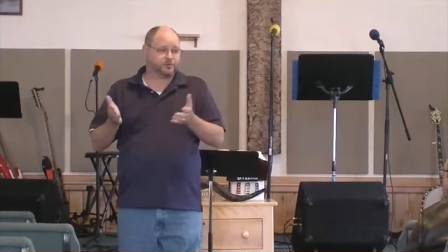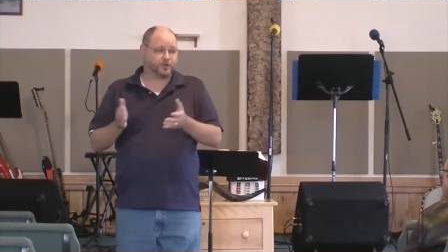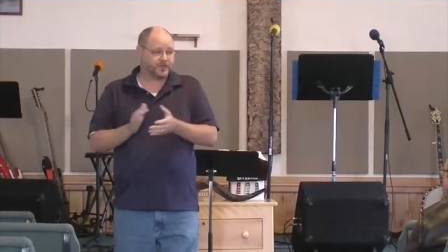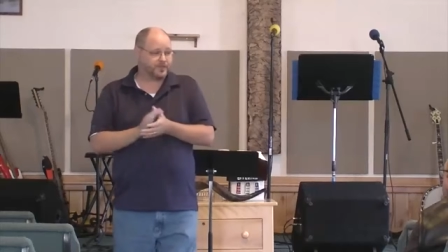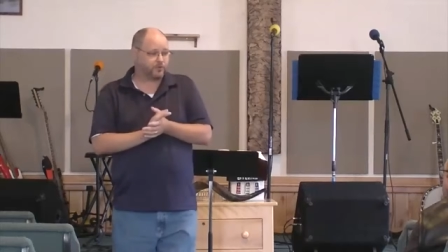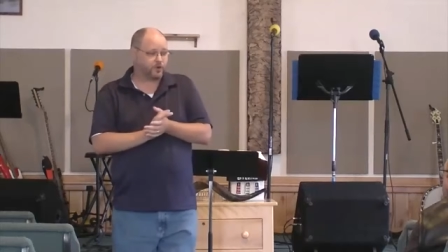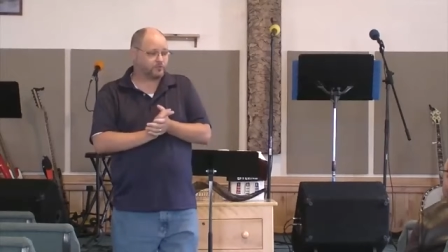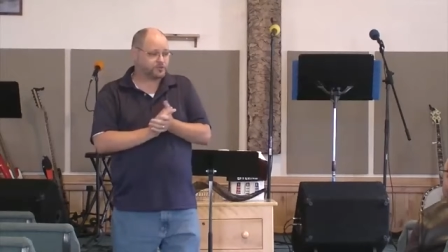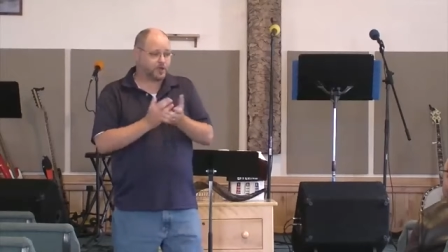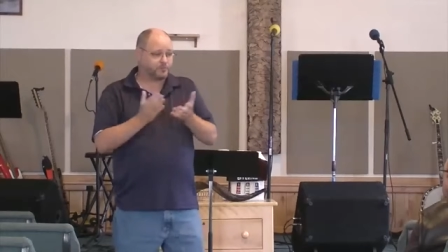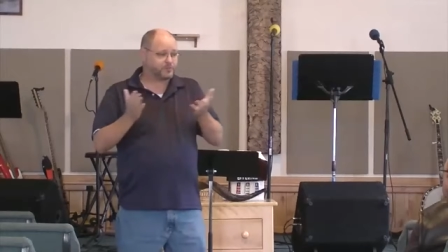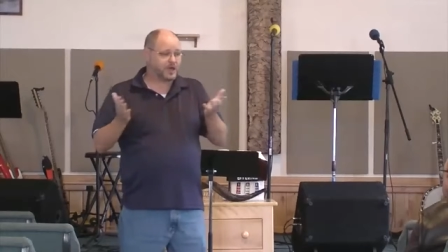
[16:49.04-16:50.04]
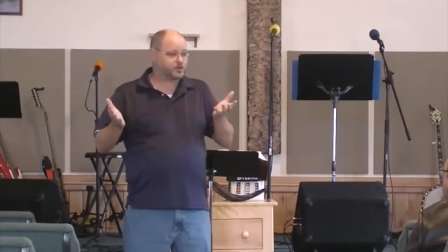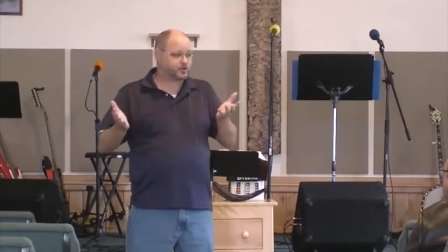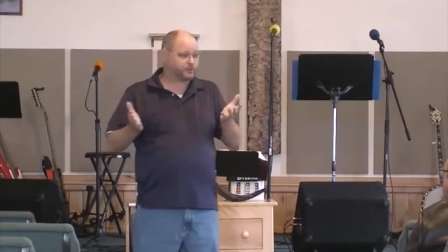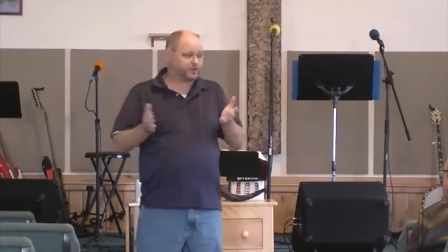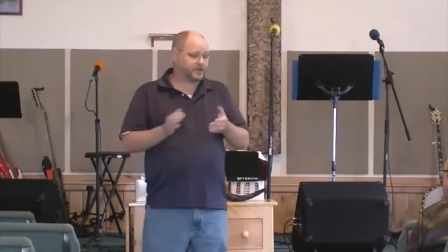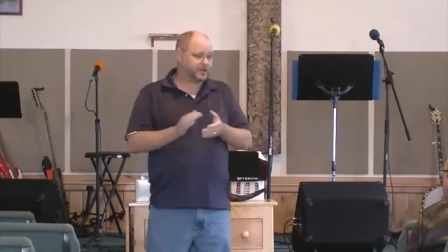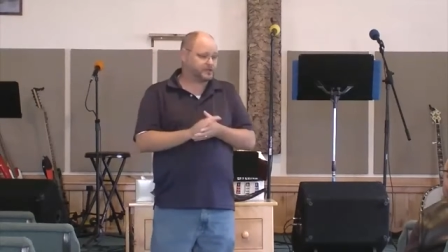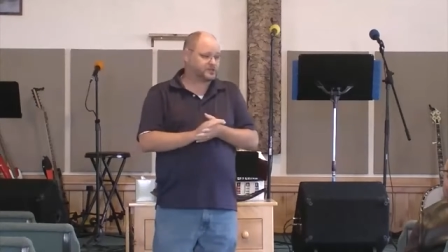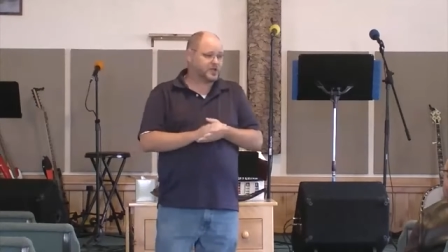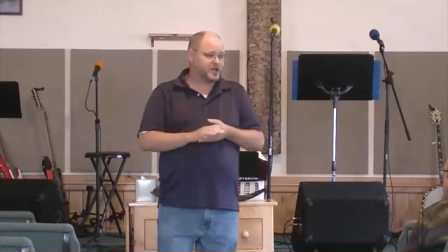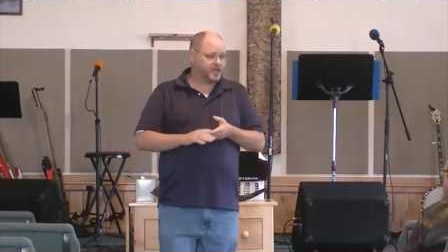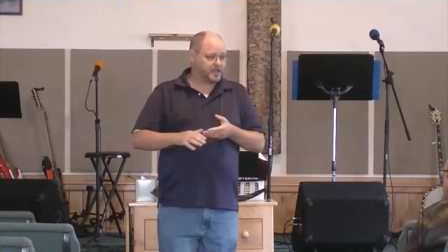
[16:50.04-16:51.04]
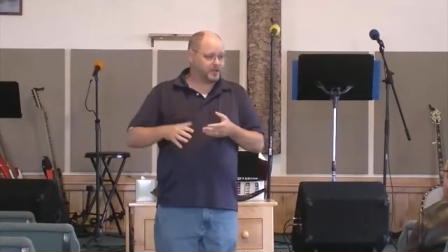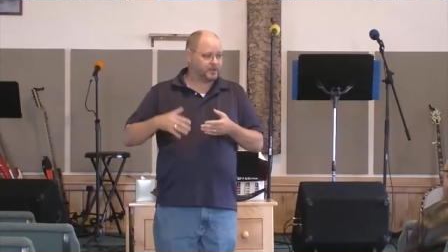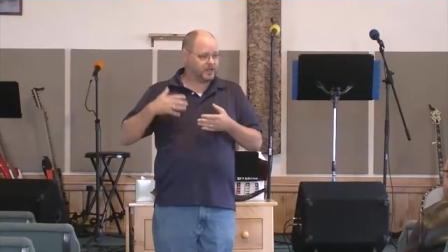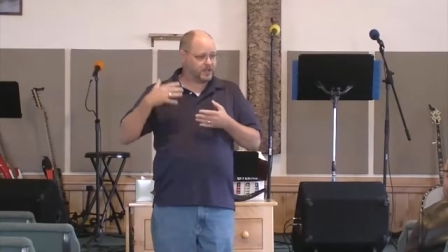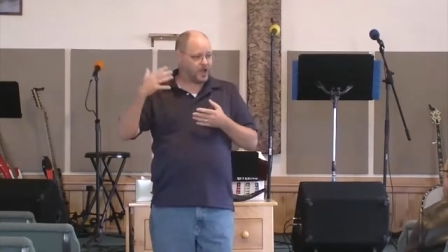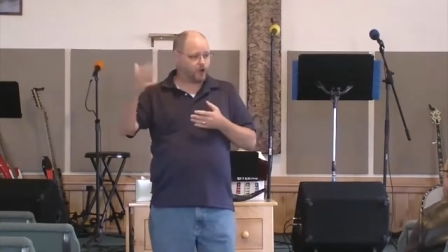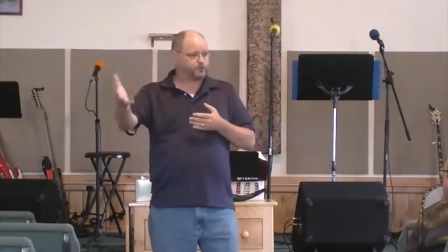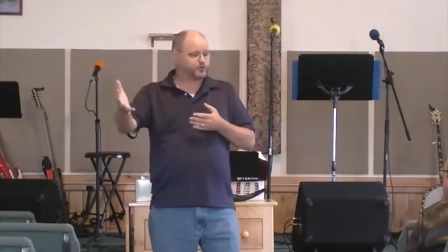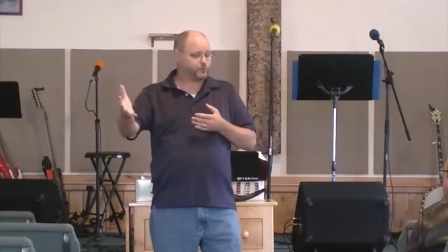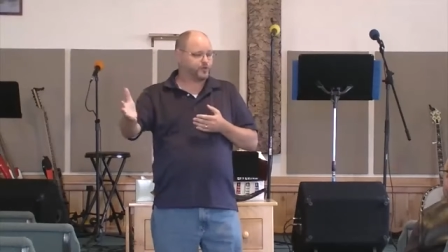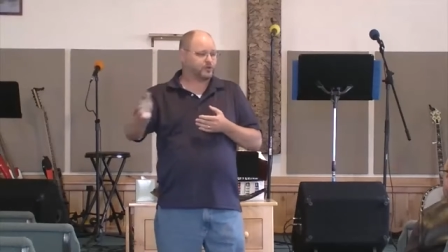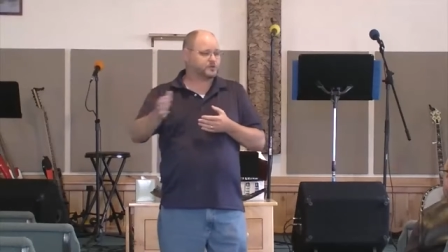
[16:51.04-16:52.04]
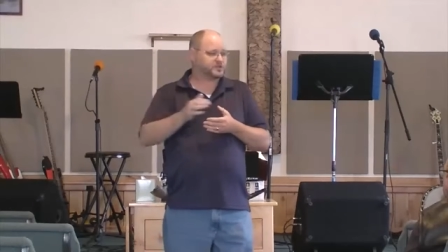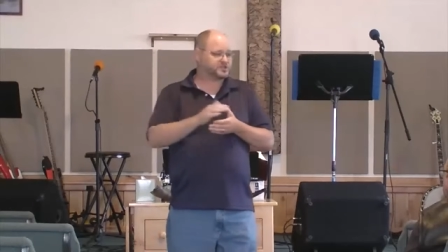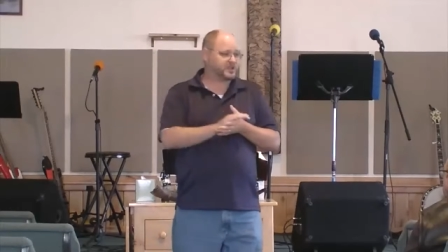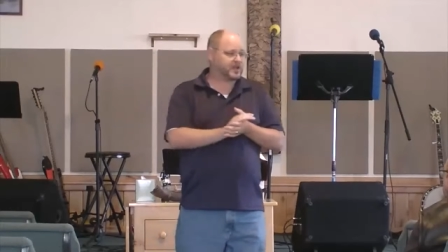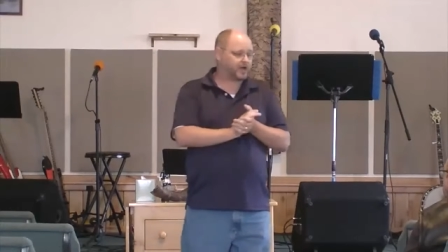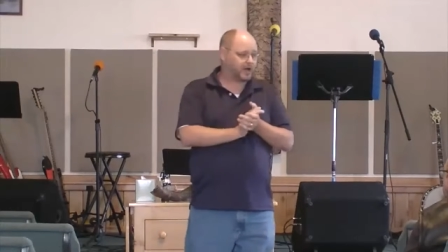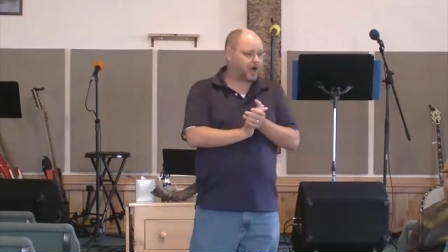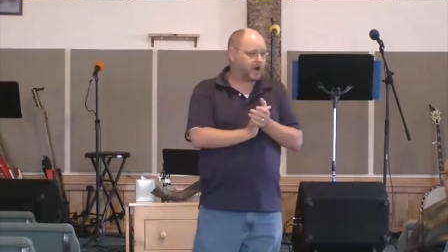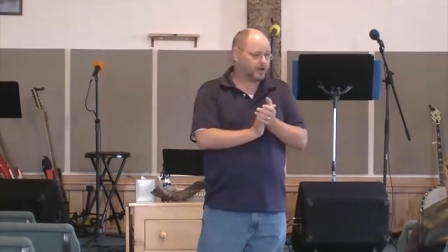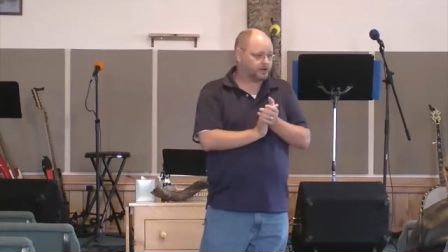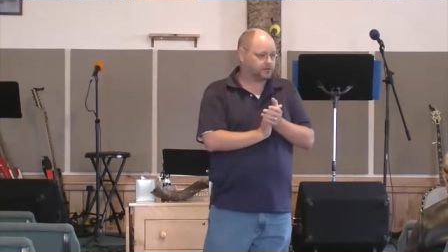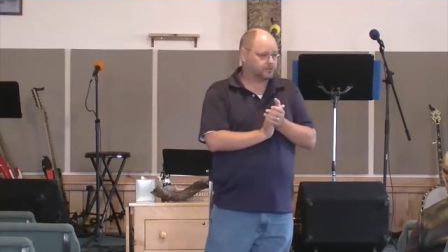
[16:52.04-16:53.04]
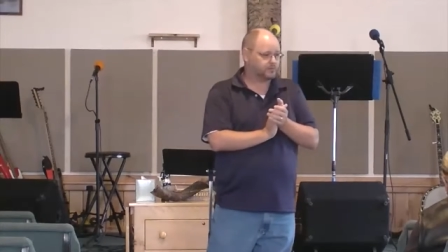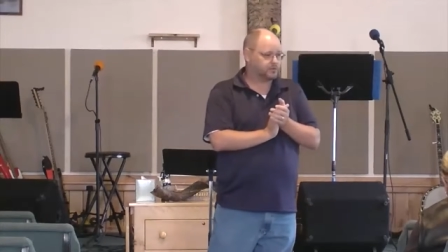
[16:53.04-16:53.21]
a believer of some measure because he, he helped to build the synagogue.